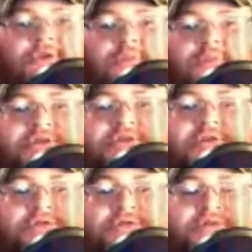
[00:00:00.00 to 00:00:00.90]

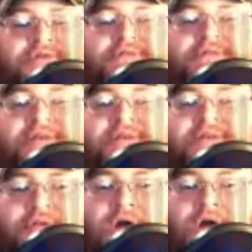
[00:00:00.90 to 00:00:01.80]
pictures and stuff
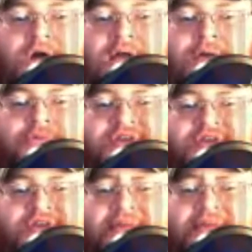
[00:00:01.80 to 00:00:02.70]
online where she had
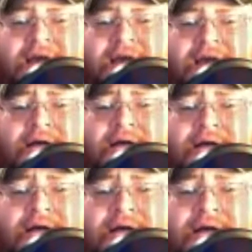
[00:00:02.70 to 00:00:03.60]
like a
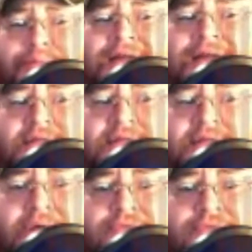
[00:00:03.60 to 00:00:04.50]
black leather
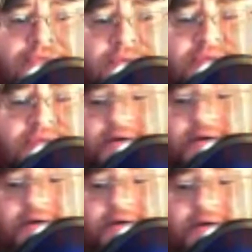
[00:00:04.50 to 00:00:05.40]
outfit with like
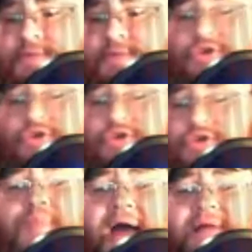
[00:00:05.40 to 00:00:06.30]
shoulder
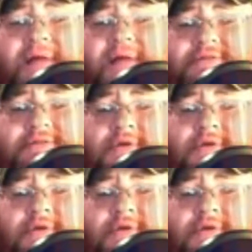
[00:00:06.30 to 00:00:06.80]
pads and